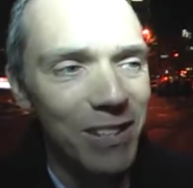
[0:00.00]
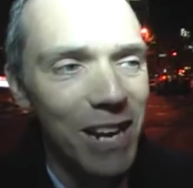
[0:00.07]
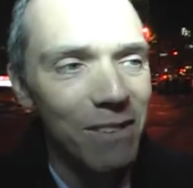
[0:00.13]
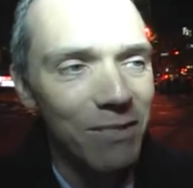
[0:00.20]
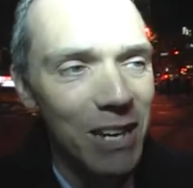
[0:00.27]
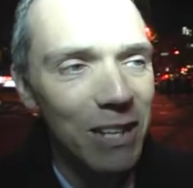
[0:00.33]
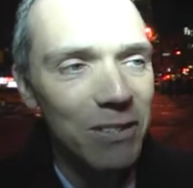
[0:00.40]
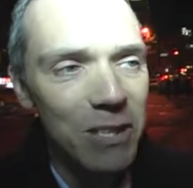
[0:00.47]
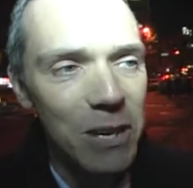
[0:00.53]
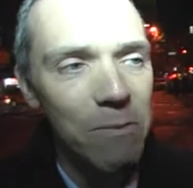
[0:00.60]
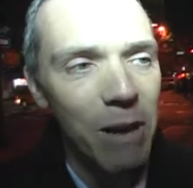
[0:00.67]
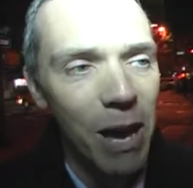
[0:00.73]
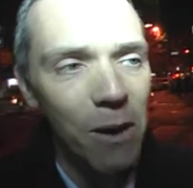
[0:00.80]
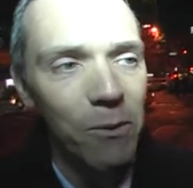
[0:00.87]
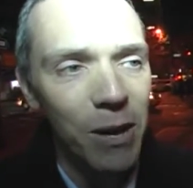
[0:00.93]
You'd have to ask
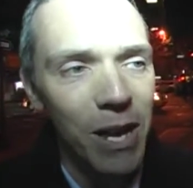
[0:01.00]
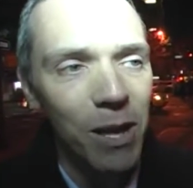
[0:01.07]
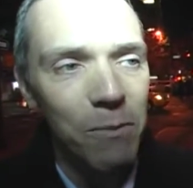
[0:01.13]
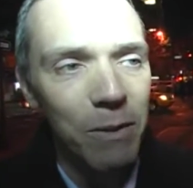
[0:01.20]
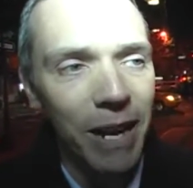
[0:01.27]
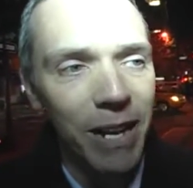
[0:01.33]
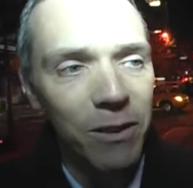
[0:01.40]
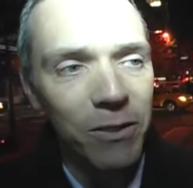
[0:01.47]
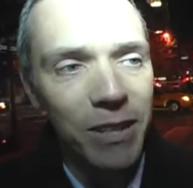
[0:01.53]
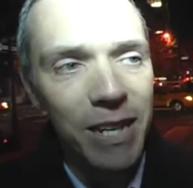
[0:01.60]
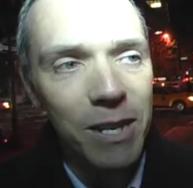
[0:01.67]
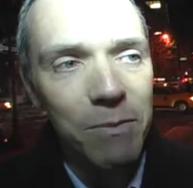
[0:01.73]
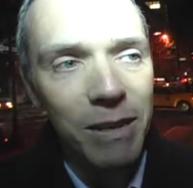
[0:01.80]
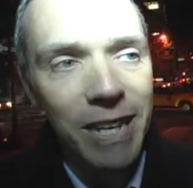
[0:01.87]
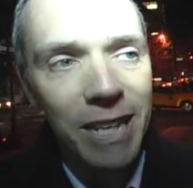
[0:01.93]
him how well, but I don't think
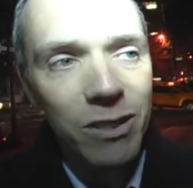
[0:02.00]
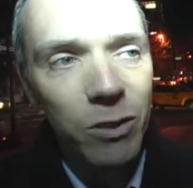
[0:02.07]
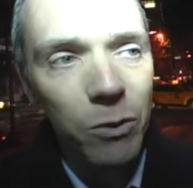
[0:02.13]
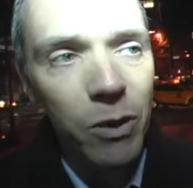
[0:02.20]
anybody has